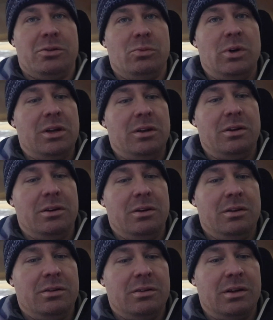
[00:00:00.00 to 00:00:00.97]
when
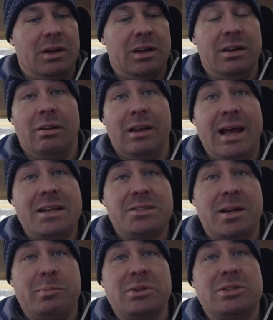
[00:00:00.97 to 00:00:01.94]
uh, in the
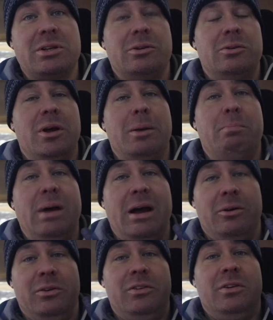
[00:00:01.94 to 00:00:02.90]
last episode
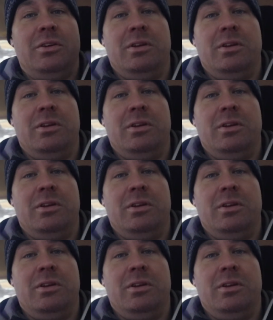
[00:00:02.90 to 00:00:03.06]
about